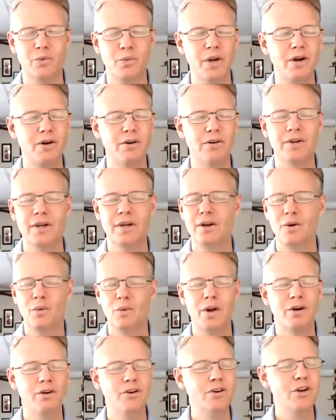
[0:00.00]
We
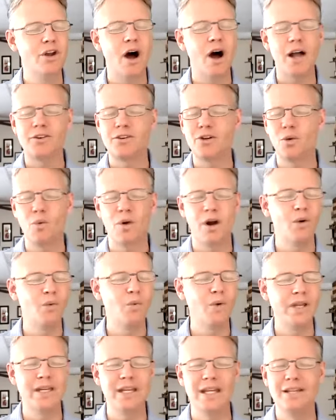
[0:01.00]
are not to where
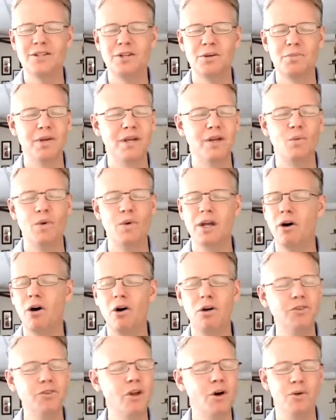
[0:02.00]
we need to be. We
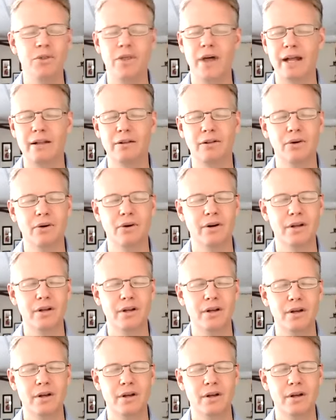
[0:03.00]
all know that, Lord.